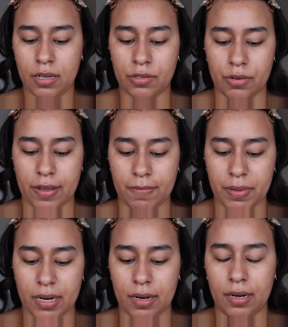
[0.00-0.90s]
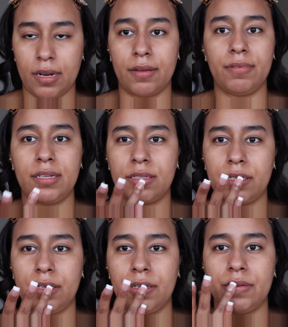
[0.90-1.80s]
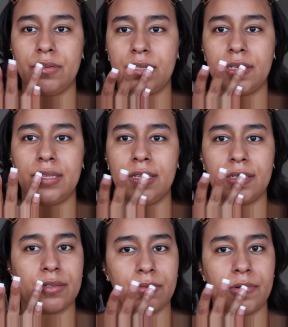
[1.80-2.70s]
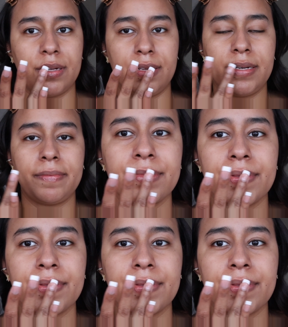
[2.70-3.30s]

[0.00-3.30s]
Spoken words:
So I've been loving to use this one.